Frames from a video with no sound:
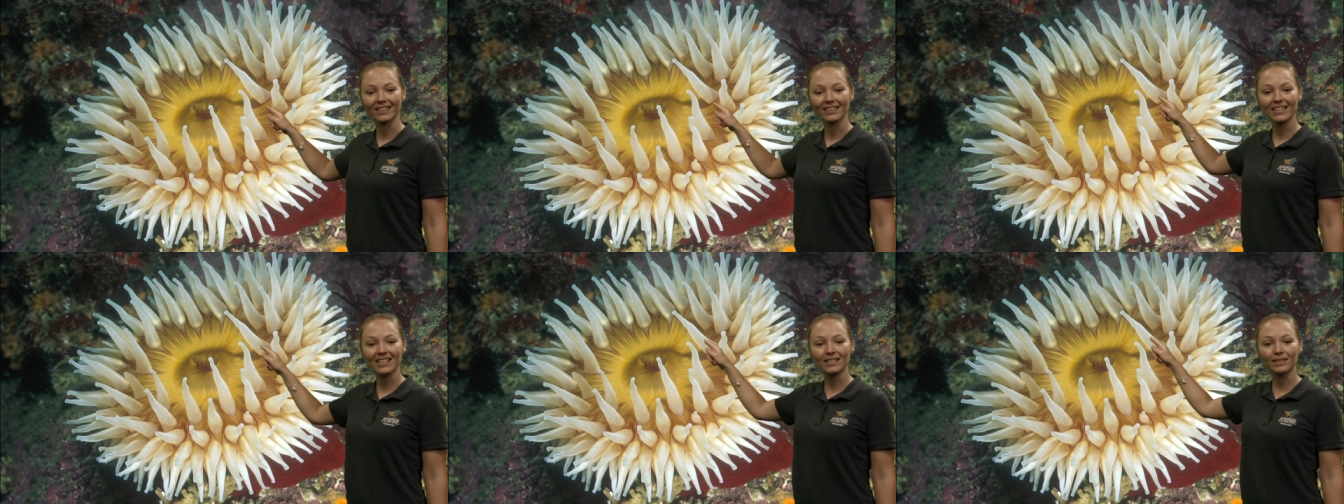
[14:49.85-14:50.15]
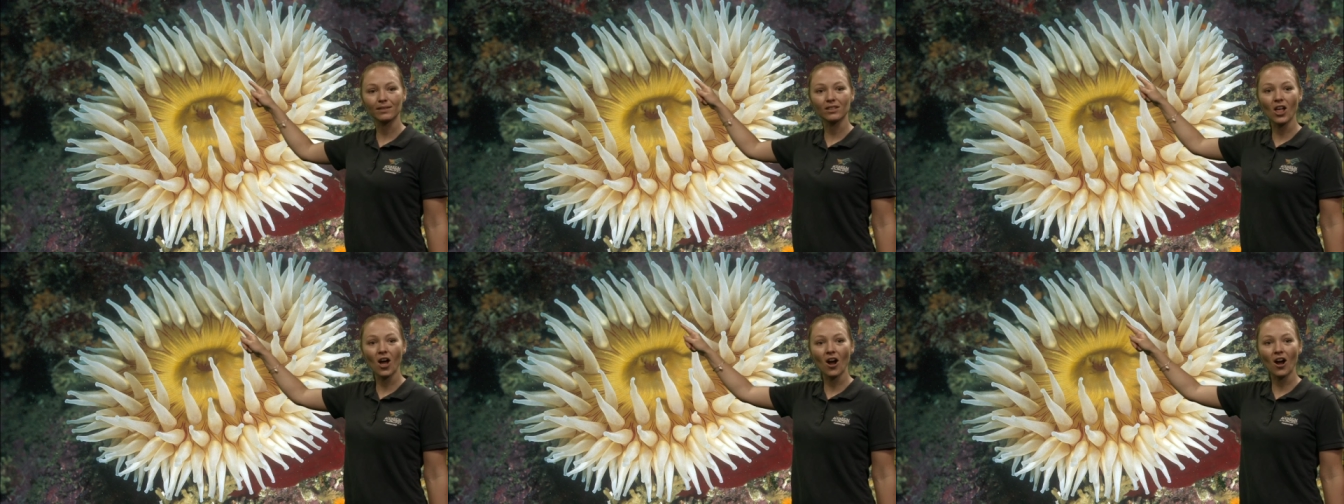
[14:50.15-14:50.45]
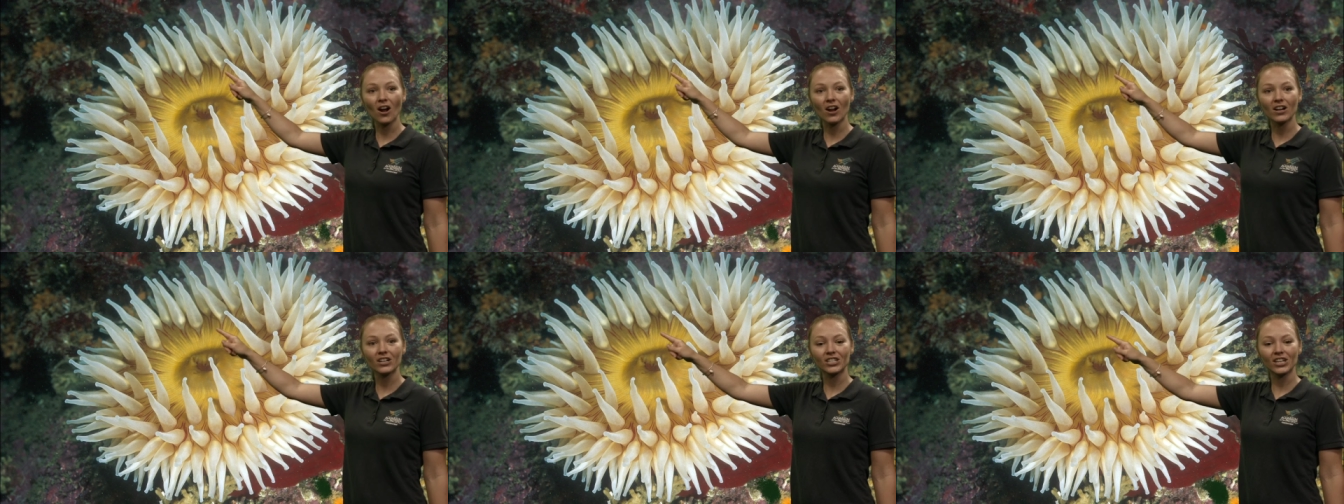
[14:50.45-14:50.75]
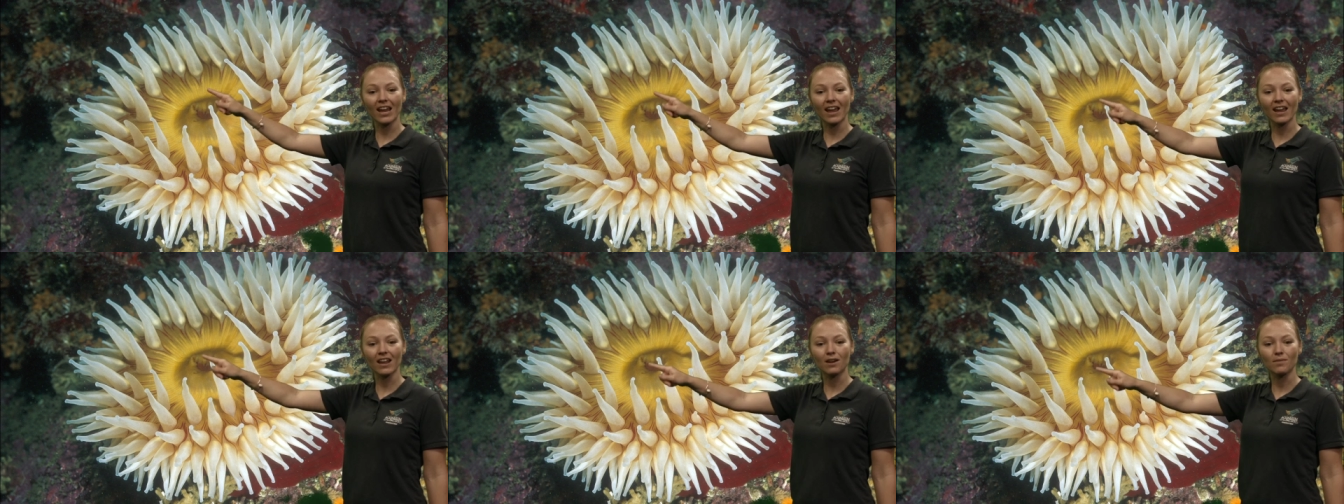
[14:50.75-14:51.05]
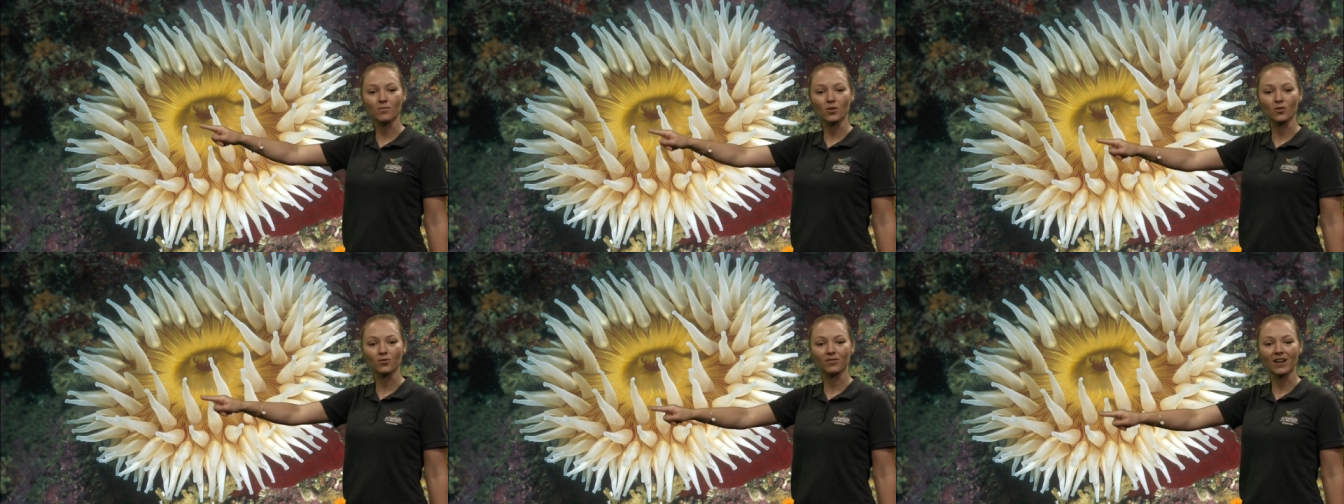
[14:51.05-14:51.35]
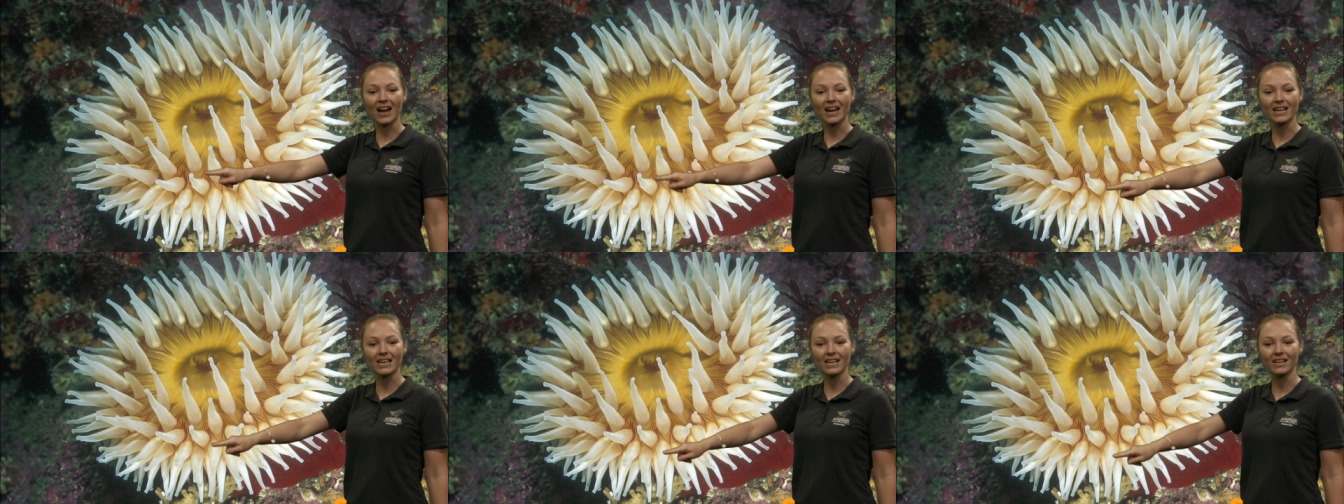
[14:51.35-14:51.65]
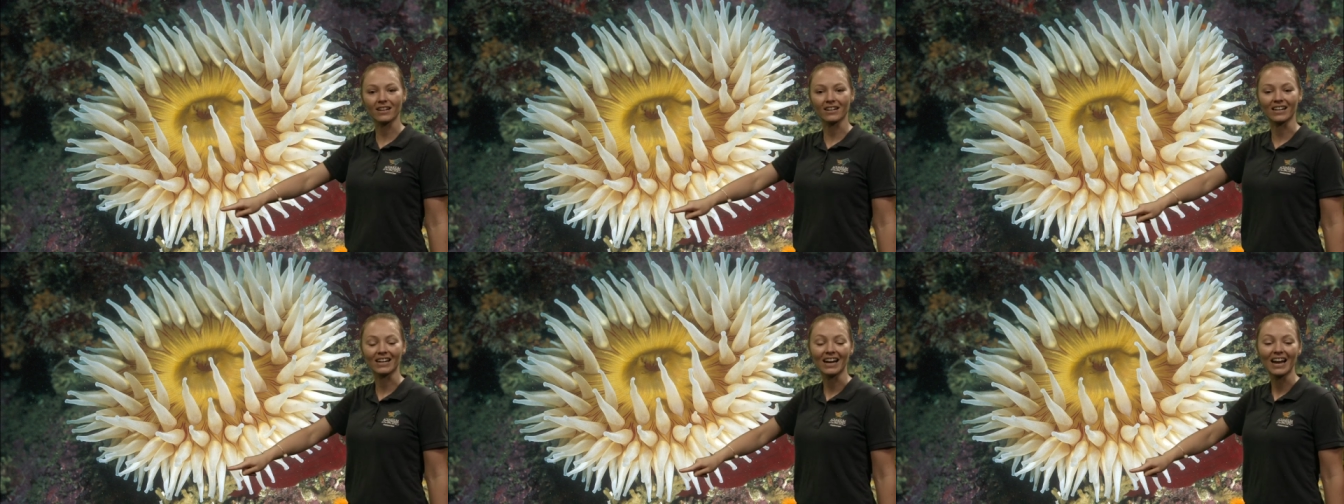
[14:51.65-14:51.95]
this large animal right
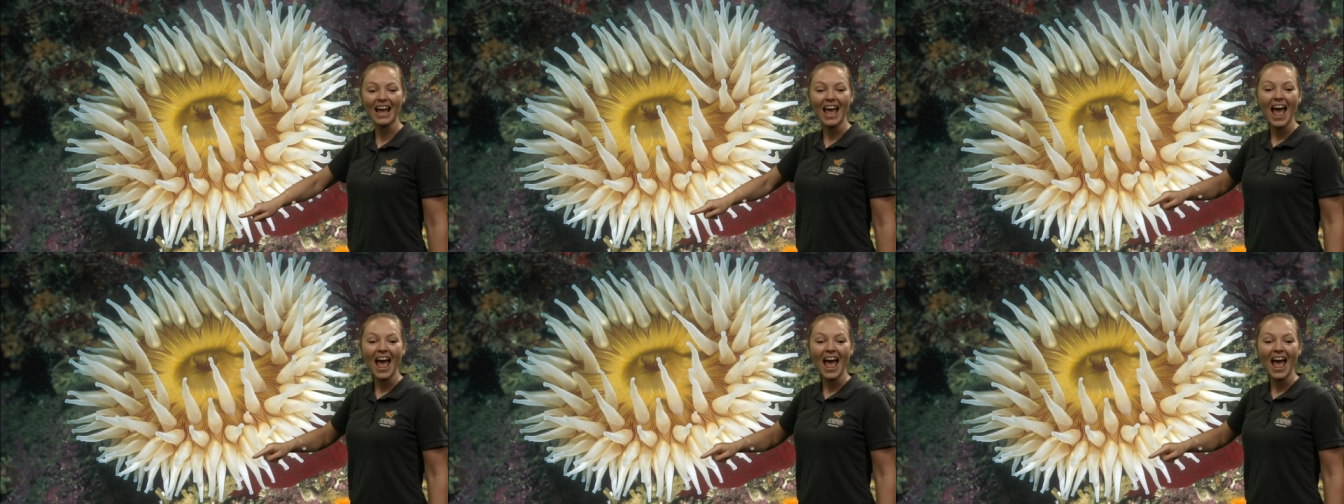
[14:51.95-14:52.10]
here.